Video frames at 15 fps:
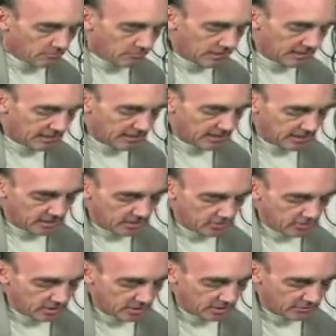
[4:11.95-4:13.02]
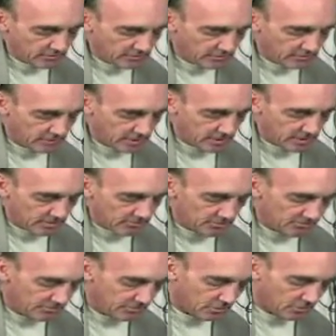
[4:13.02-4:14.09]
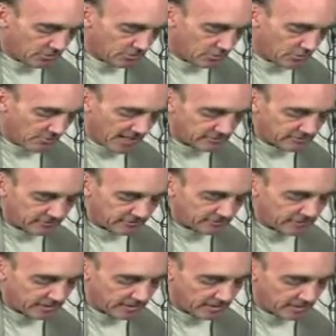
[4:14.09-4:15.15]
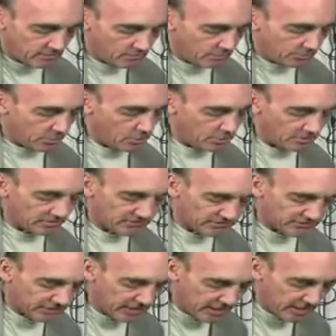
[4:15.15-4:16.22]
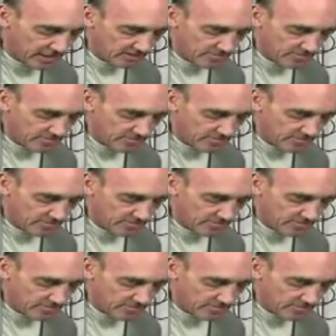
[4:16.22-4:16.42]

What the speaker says: Okay, and you can also just, go back to this thing again when we go to C.